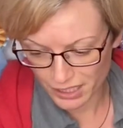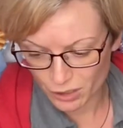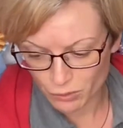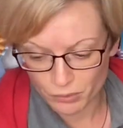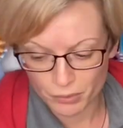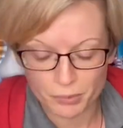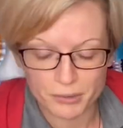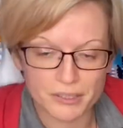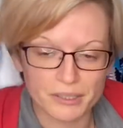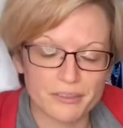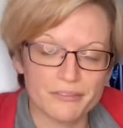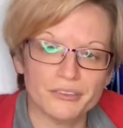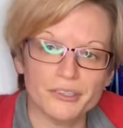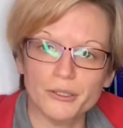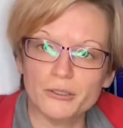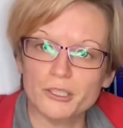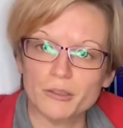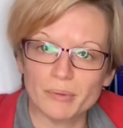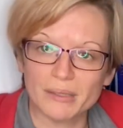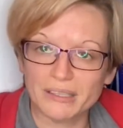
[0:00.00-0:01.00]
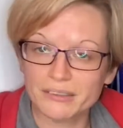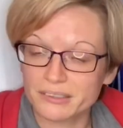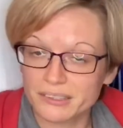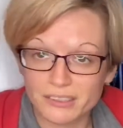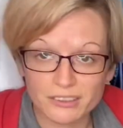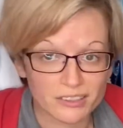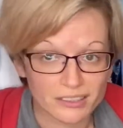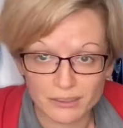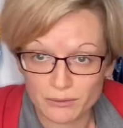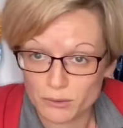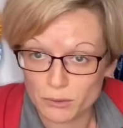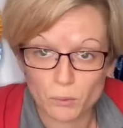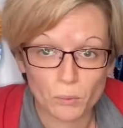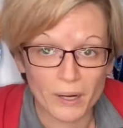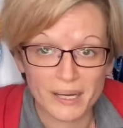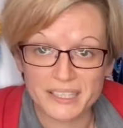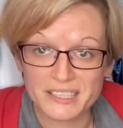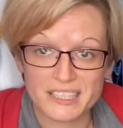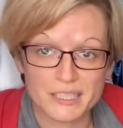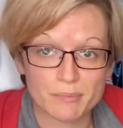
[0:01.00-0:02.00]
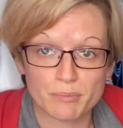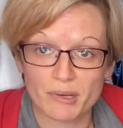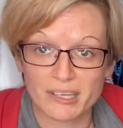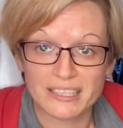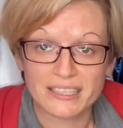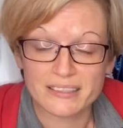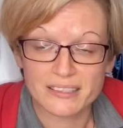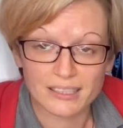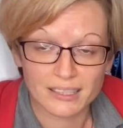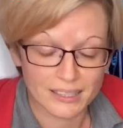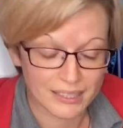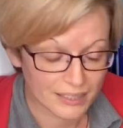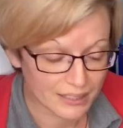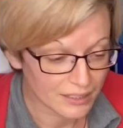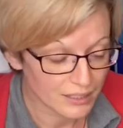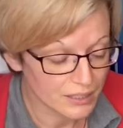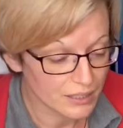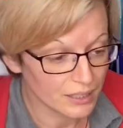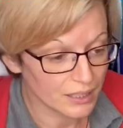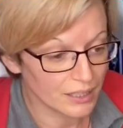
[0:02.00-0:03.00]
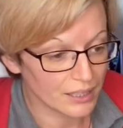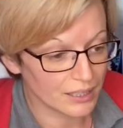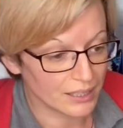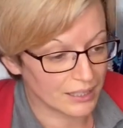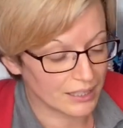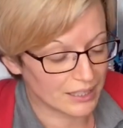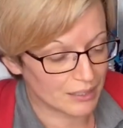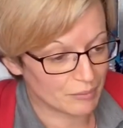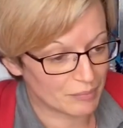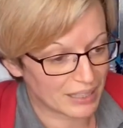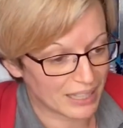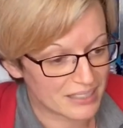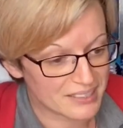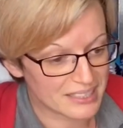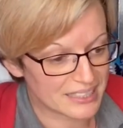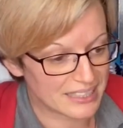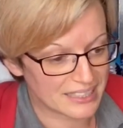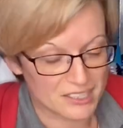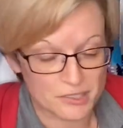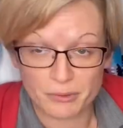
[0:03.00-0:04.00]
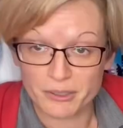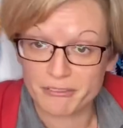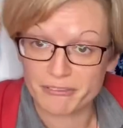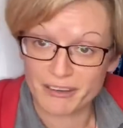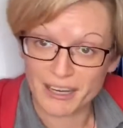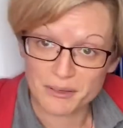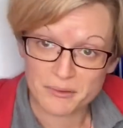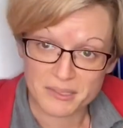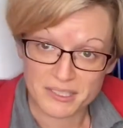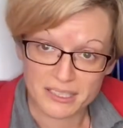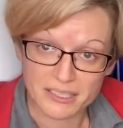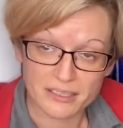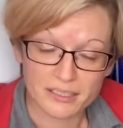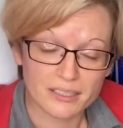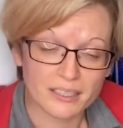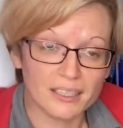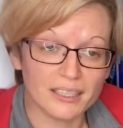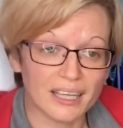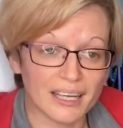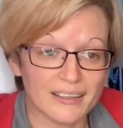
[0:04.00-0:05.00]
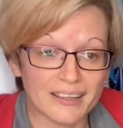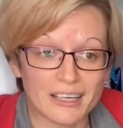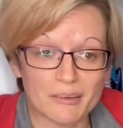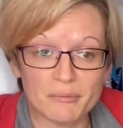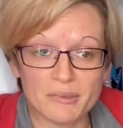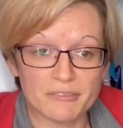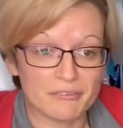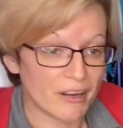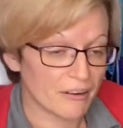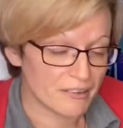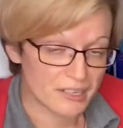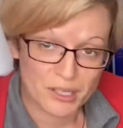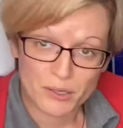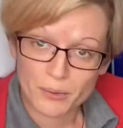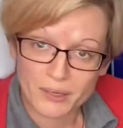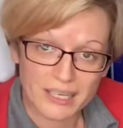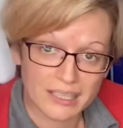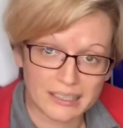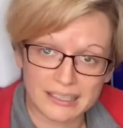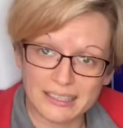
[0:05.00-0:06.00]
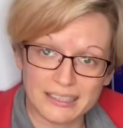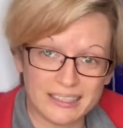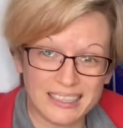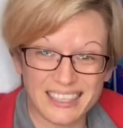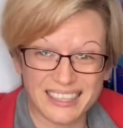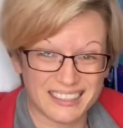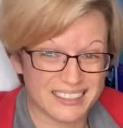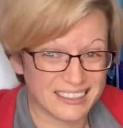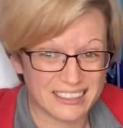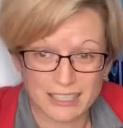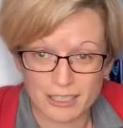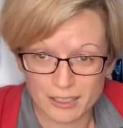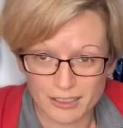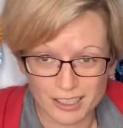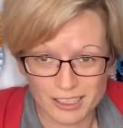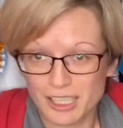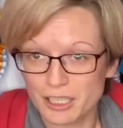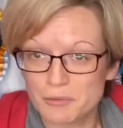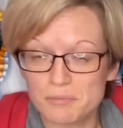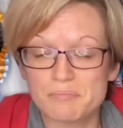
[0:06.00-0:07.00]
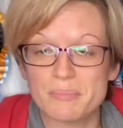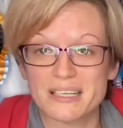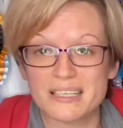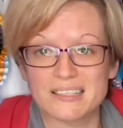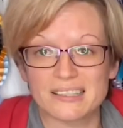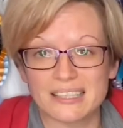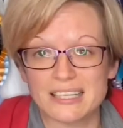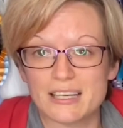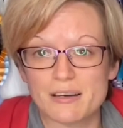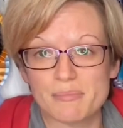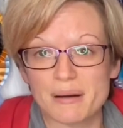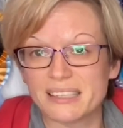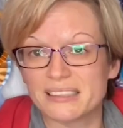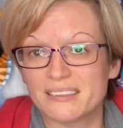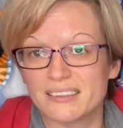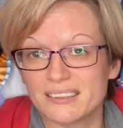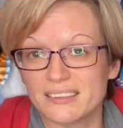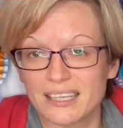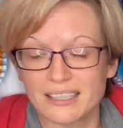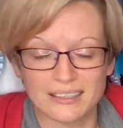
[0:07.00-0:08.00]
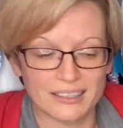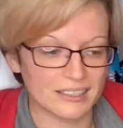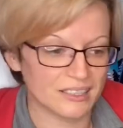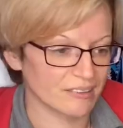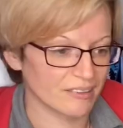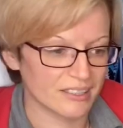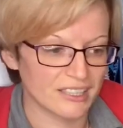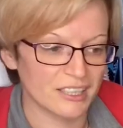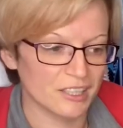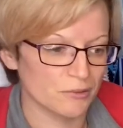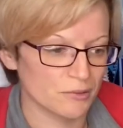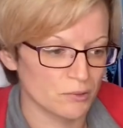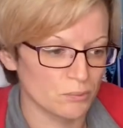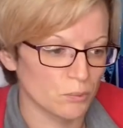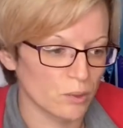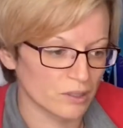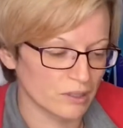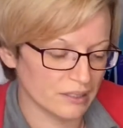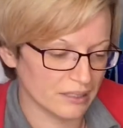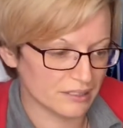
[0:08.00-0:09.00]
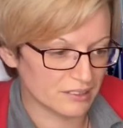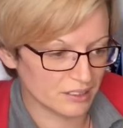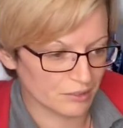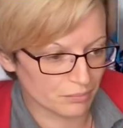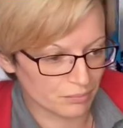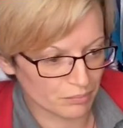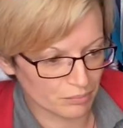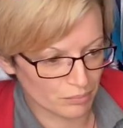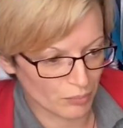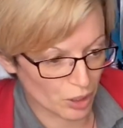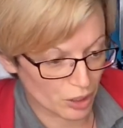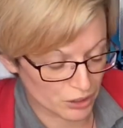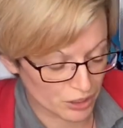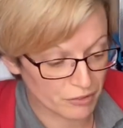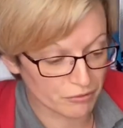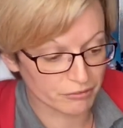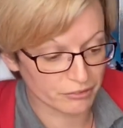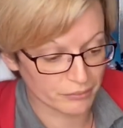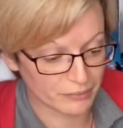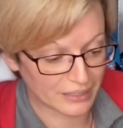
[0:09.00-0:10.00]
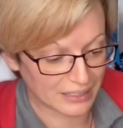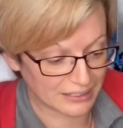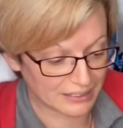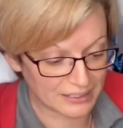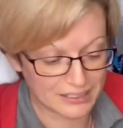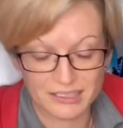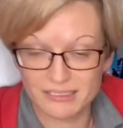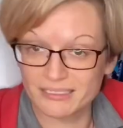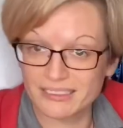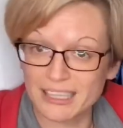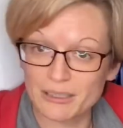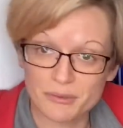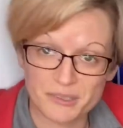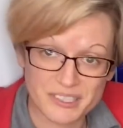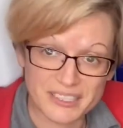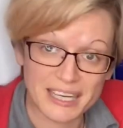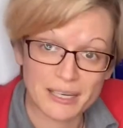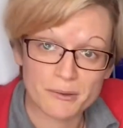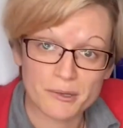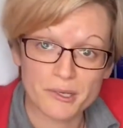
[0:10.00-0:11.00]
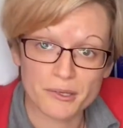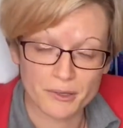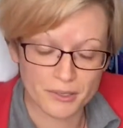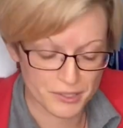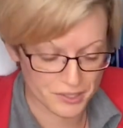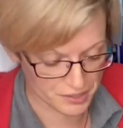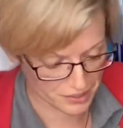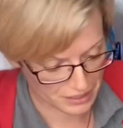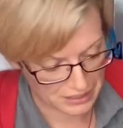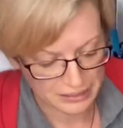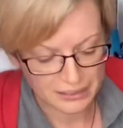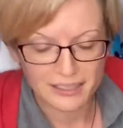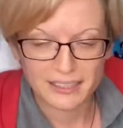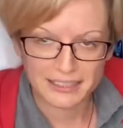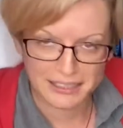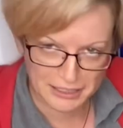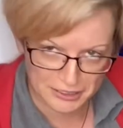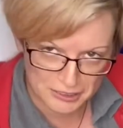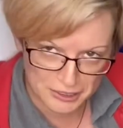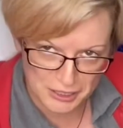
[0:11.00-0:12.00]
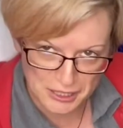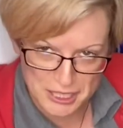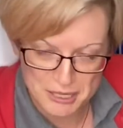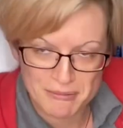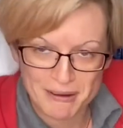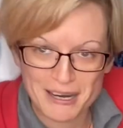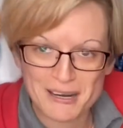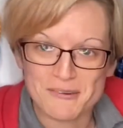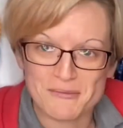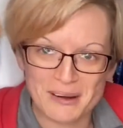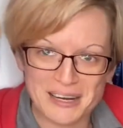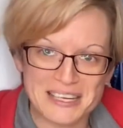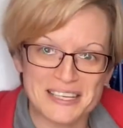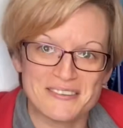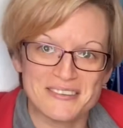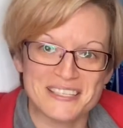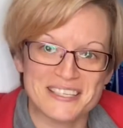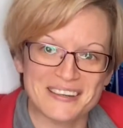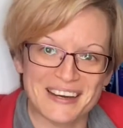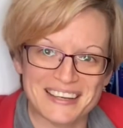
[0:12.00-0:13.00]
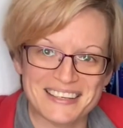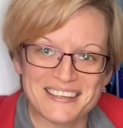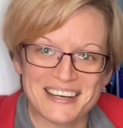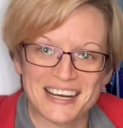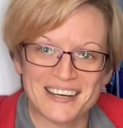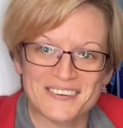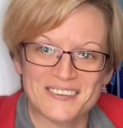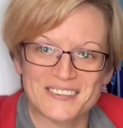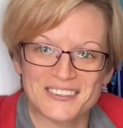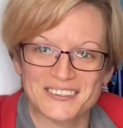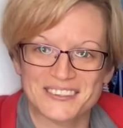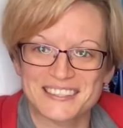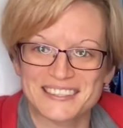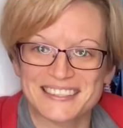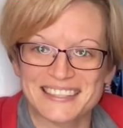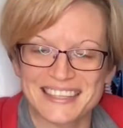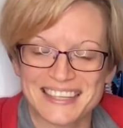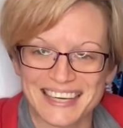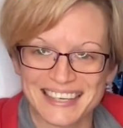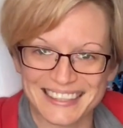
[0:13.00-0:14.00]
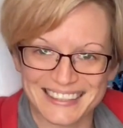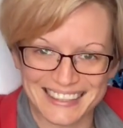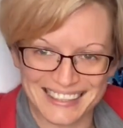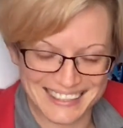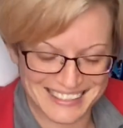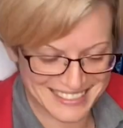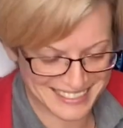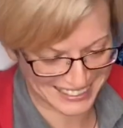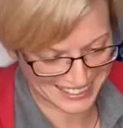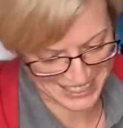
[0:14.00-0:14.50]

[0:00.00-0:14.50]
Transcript: we wouldn't have known about it until it was widespread in the line. As it is, we found it, and then we very quickly actually basically abandoned that litter. I think there was one litter born on from that litter, and that was an outcross, and I'll talk about why you do outcrosses in that case